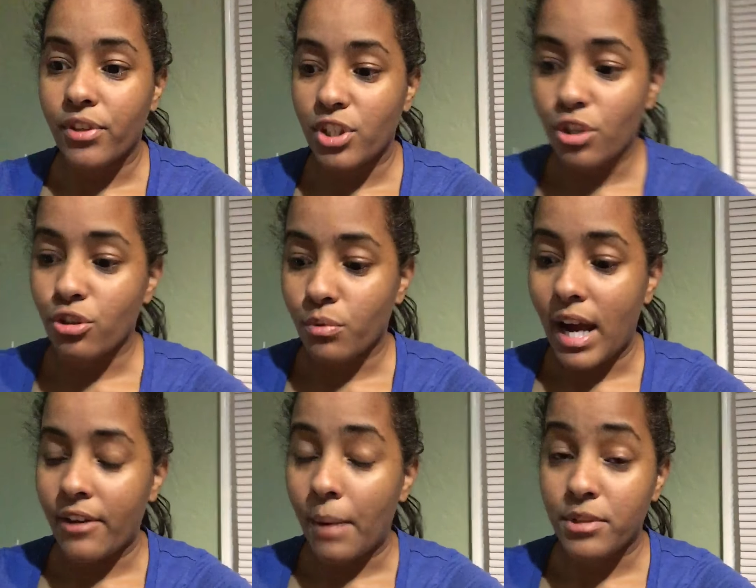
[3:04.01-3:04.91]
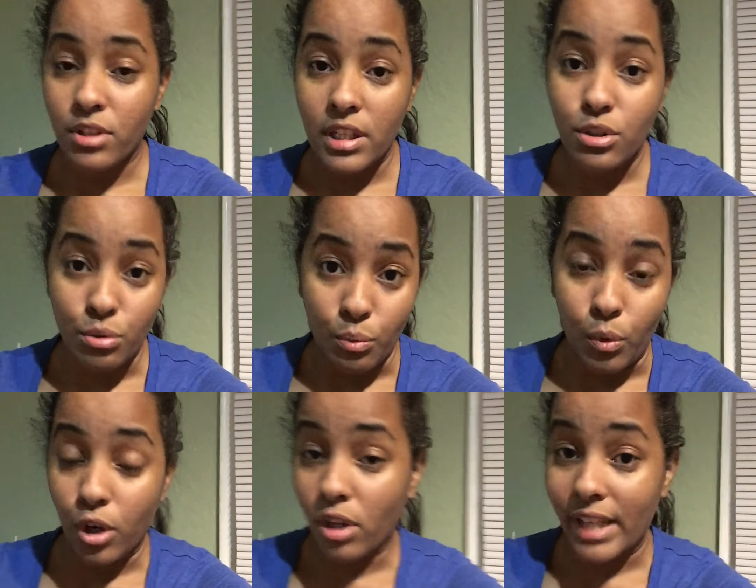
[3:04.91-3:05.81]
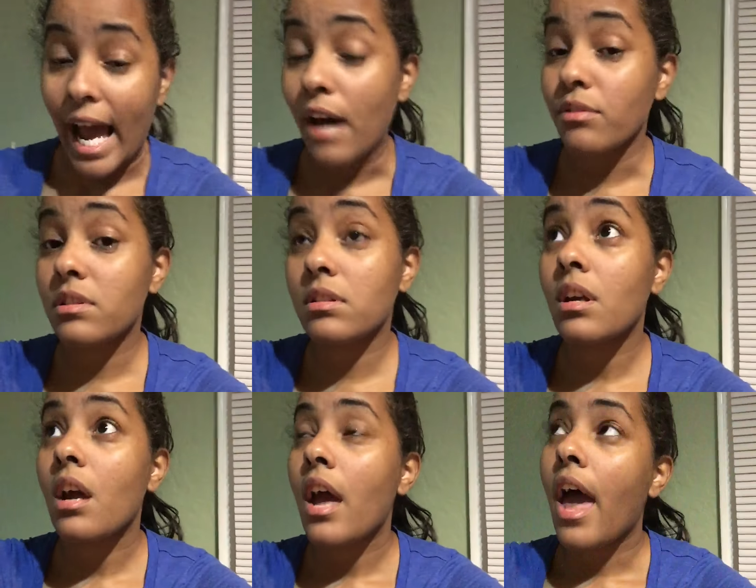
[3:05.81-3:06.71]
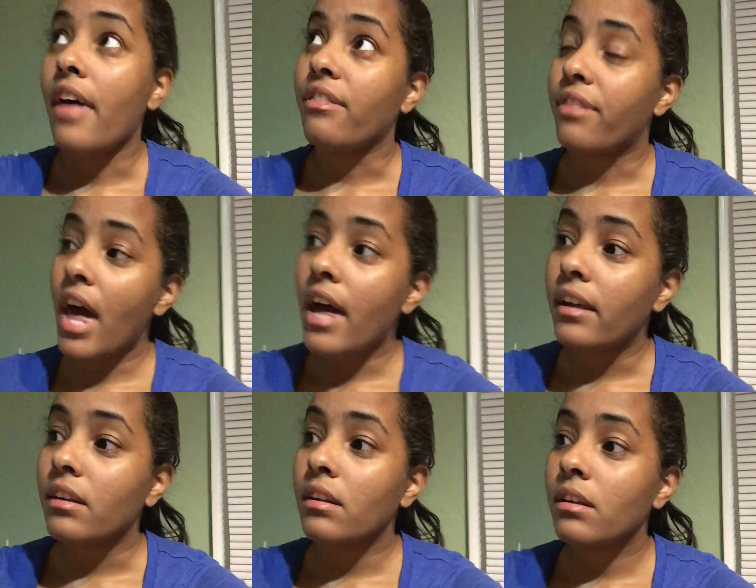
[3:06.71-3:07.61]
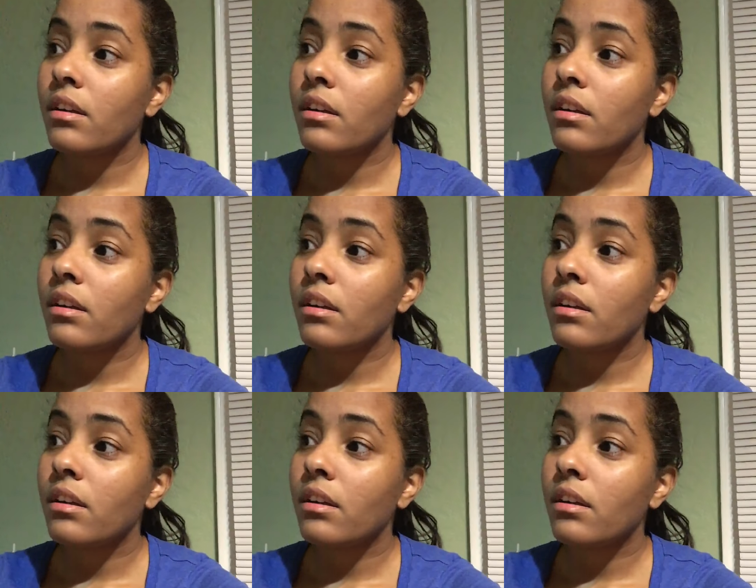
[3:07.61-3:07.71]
the children will have the opportunity to work on the house, and then